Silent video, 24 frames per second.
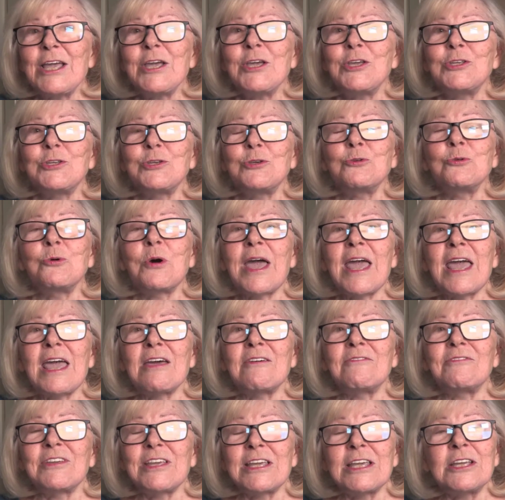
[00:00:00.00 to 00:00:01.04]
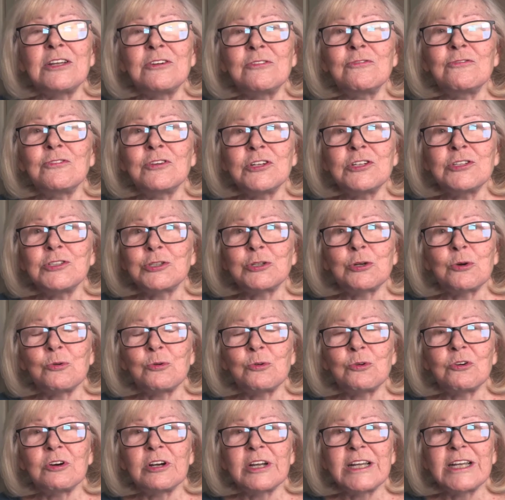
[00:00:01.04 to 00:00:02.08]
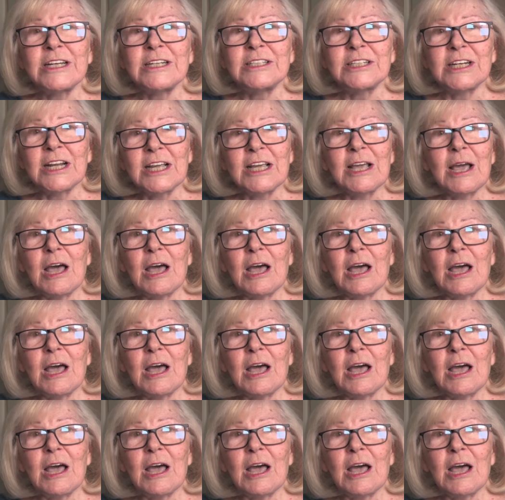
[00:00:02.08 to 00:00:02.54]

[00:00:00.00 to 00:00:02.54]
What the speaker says: You have inventoried